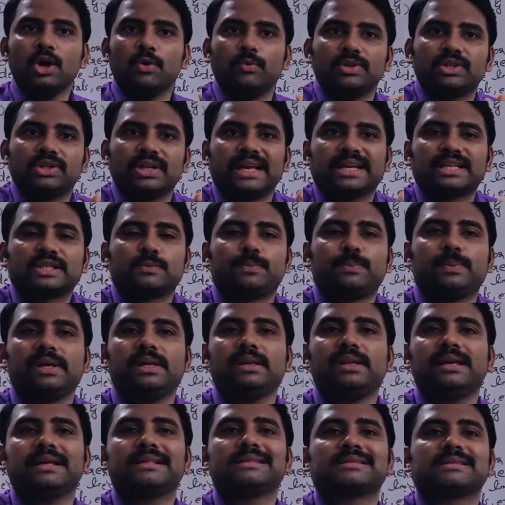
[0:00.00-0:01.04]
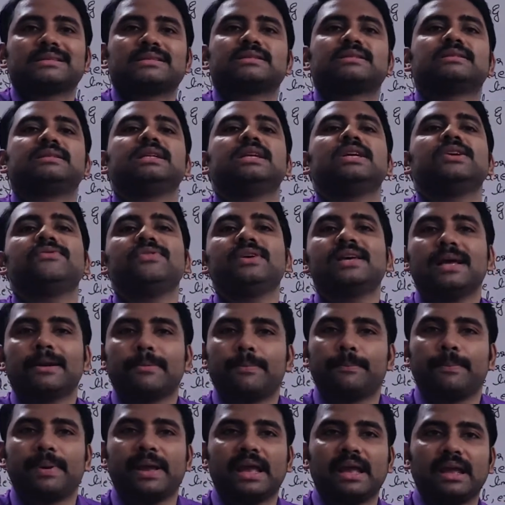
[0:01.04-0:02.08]
which experience severe
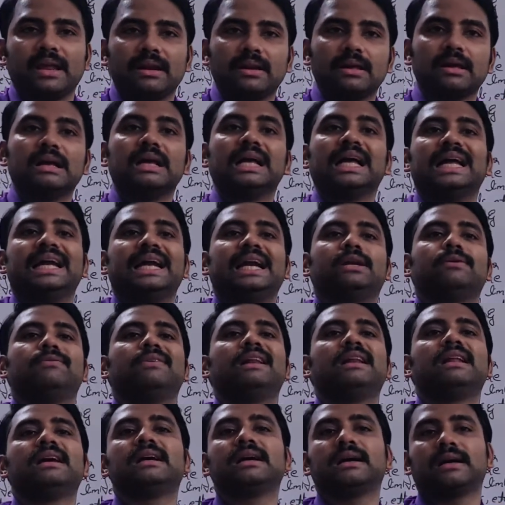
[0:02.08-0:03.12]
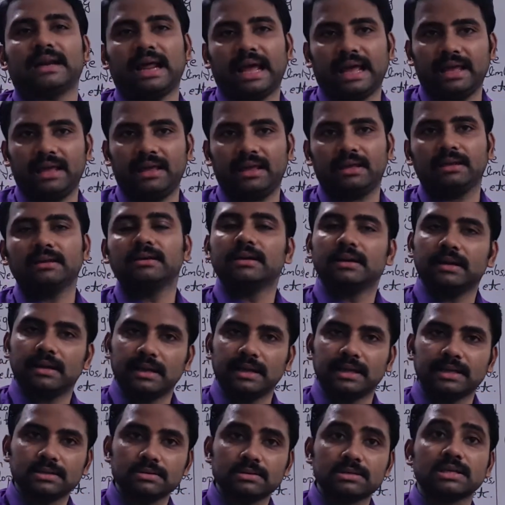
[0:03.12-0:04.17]
pain, it will cry.
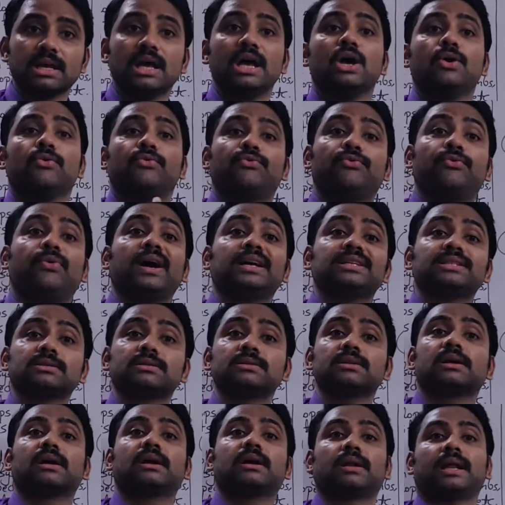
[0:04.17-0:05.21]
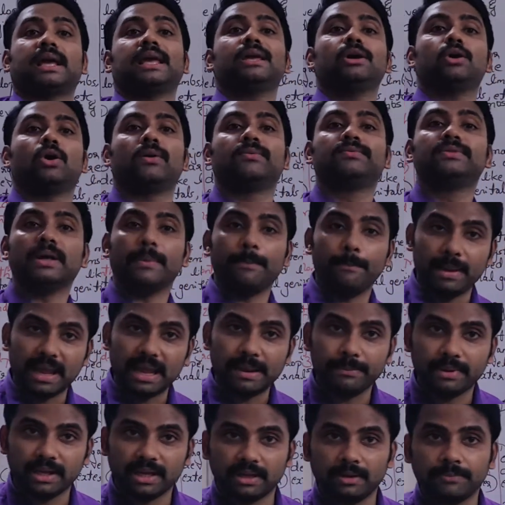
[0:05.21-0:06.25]
Hence, first cry of the
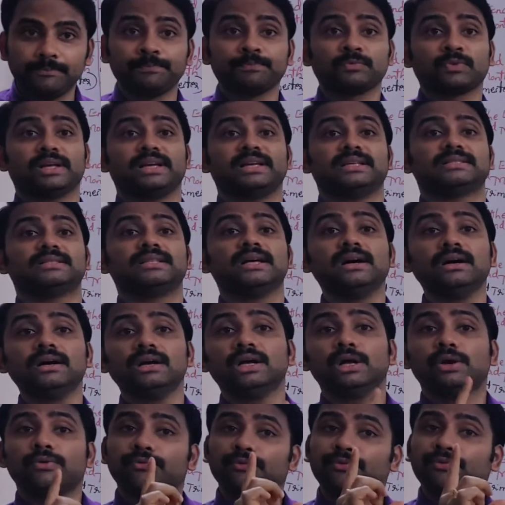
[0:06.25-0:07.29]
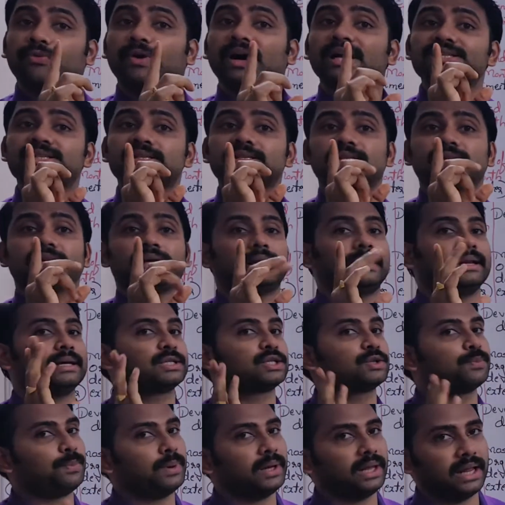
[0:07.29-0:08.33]
baby is the first
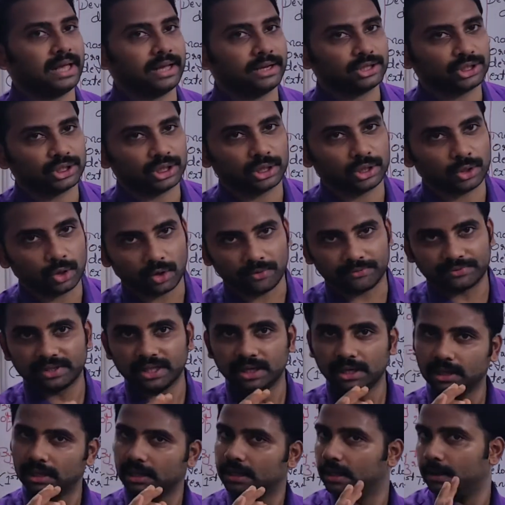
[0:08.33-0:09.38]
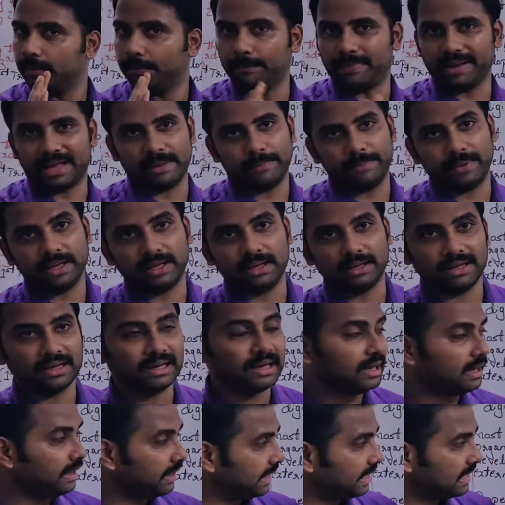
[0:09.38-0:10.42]
respiration of the baby.
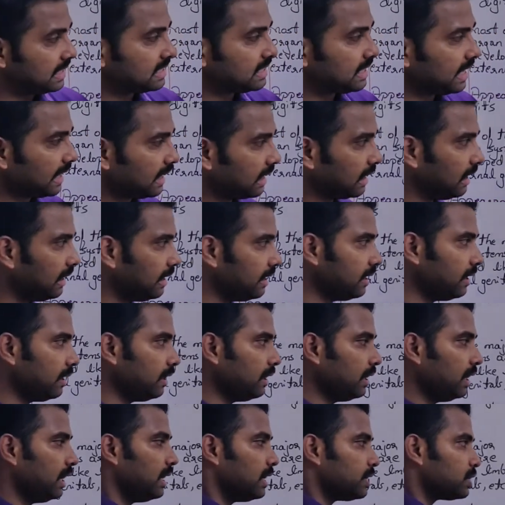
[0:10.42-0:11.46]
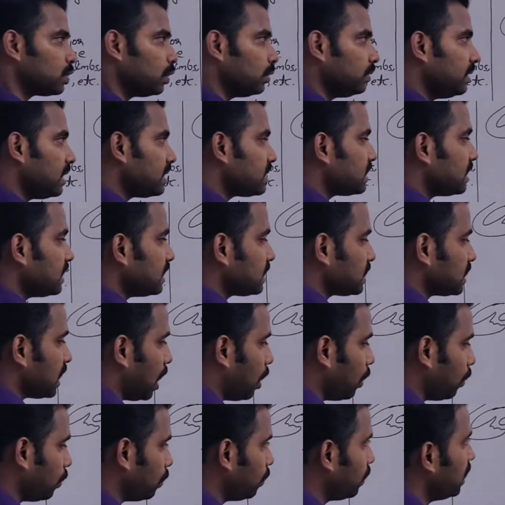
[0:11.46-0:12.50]
Is that clear? So this is
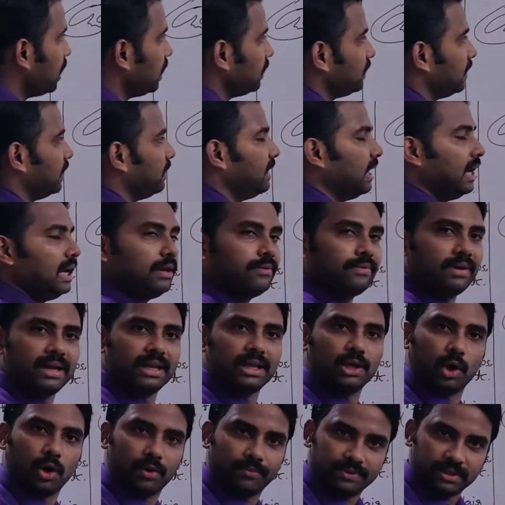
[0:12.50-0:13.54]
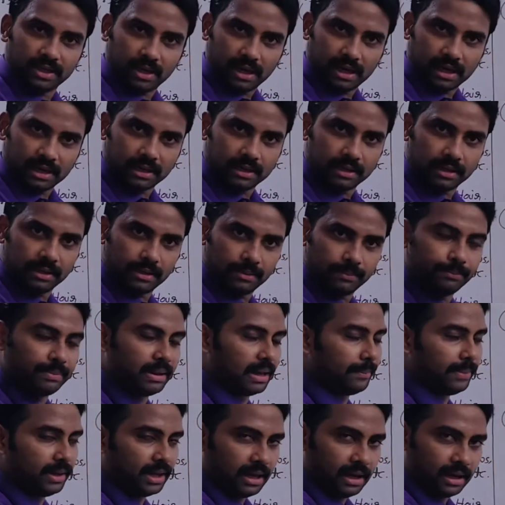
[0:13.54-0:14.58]
how the delivery of the
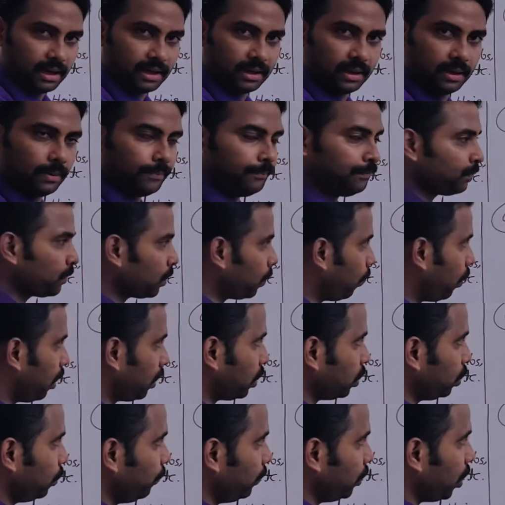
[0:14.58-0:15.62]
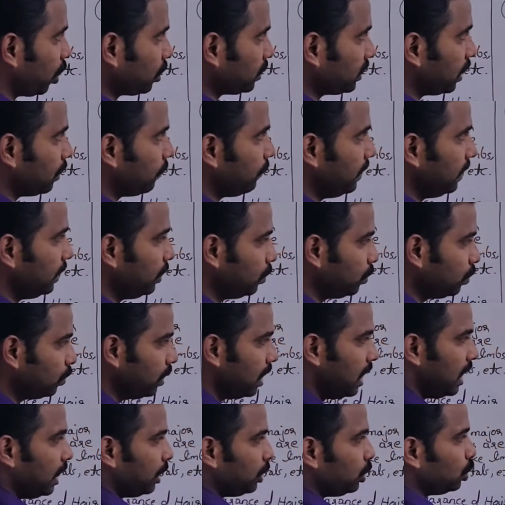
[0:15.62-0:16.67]
baby occur. What you doctor will do,
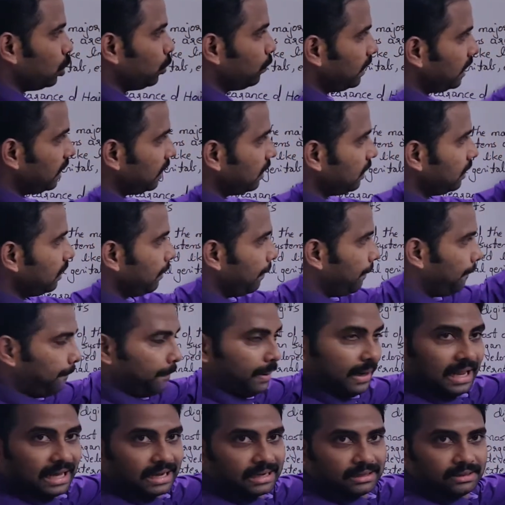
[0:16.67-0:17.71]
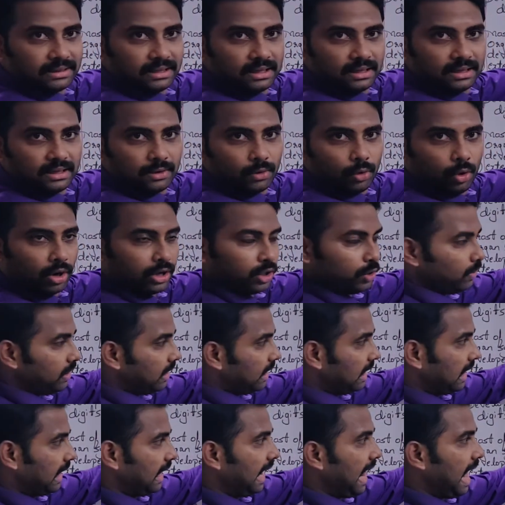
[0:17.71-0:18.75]
you will plug the or you
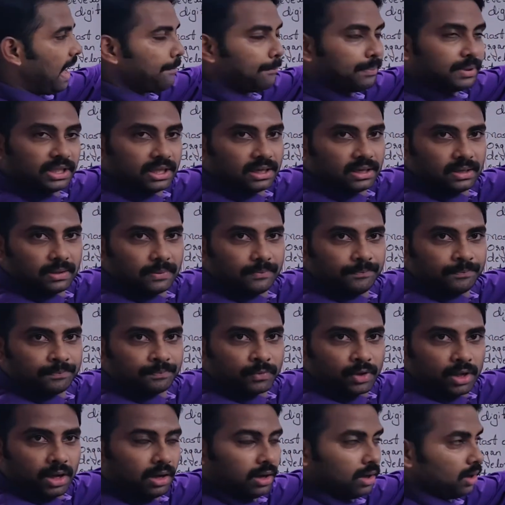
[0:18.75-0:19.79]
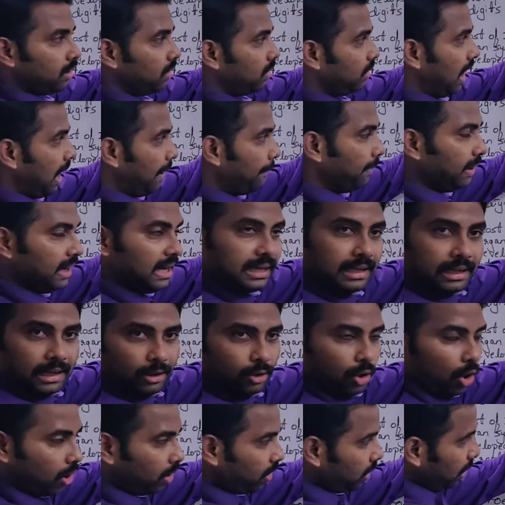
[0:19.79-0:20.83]
will clamp the umbilical
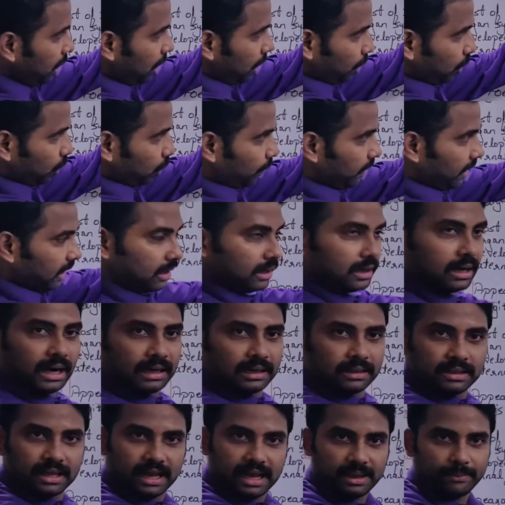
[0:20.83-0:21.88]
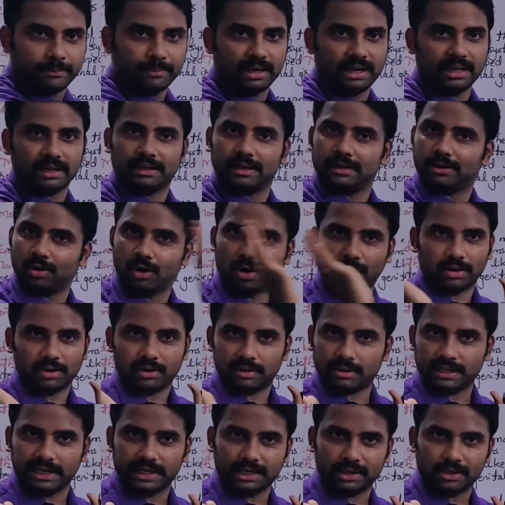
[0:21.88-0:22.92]
cord, you will cut the umbilical cord,
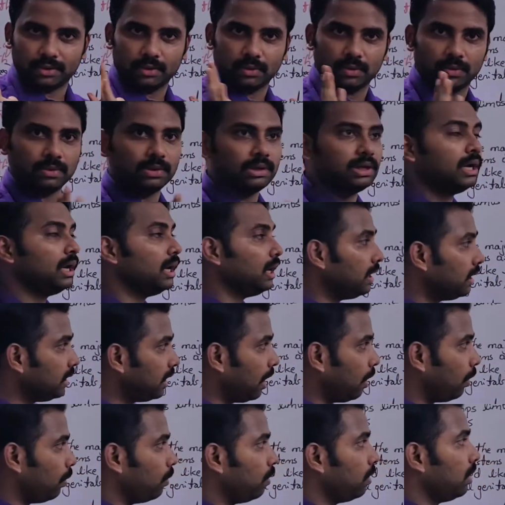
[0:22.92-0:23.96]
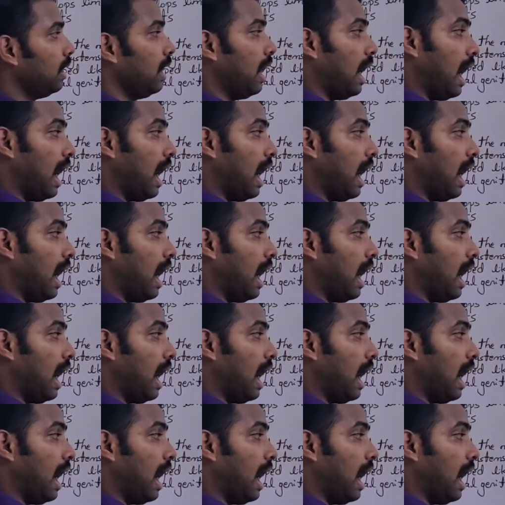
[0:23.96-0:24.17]
right? No. Now,